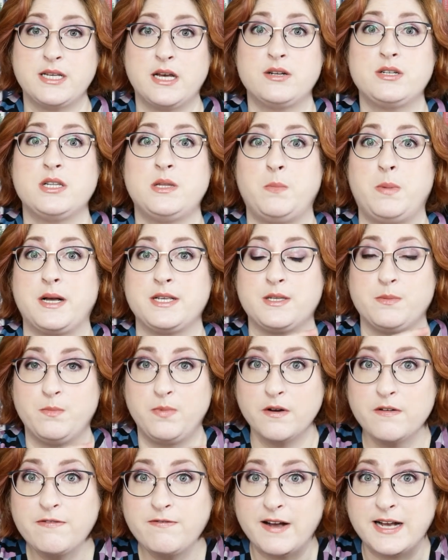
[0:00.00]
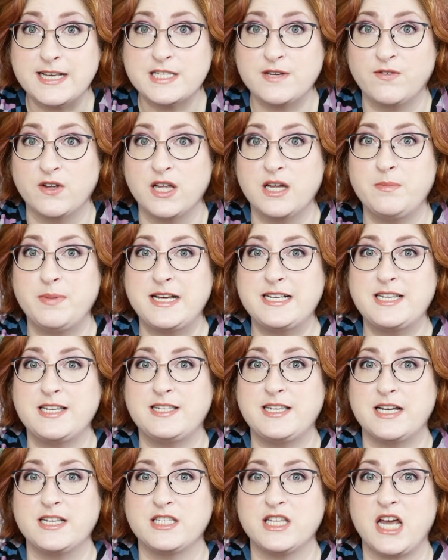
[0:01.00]
out to the Boston Book Festival and basically
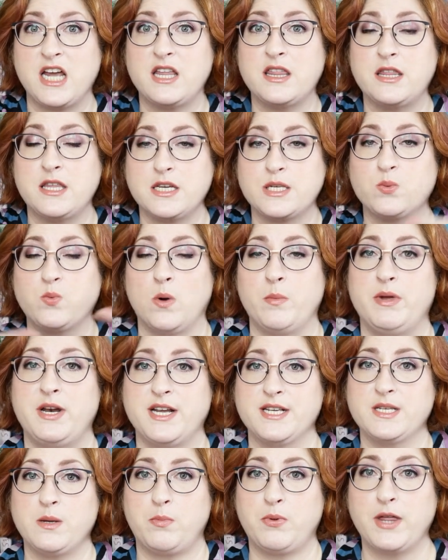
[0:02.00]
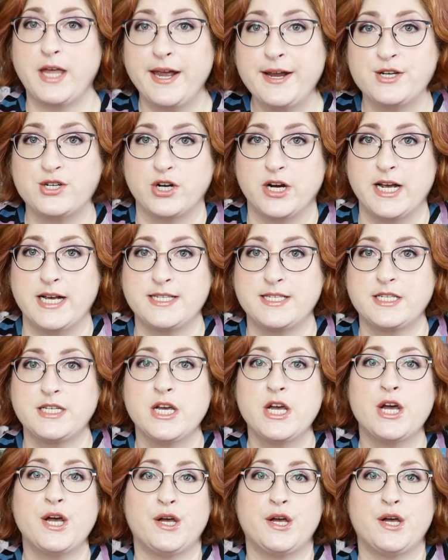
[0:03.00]
says like, this woman is a plagiarist